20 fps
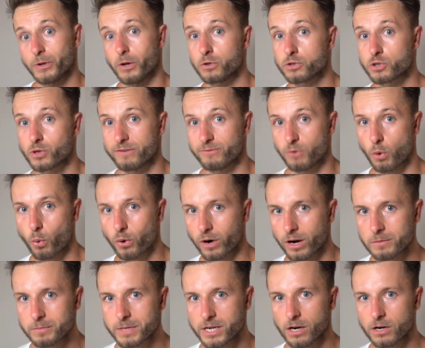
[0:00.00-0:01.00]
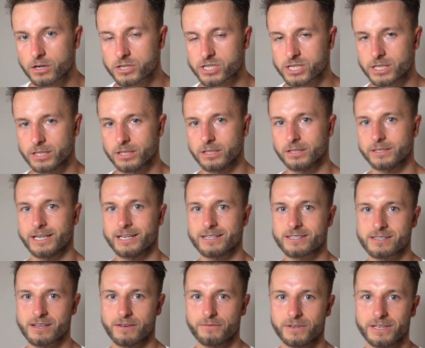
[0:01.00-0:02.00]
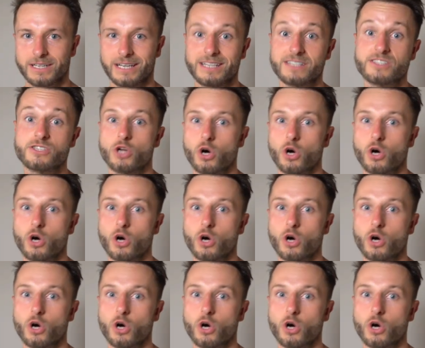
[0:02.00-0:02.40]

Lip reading: we also have oral minoxidil. That is something that is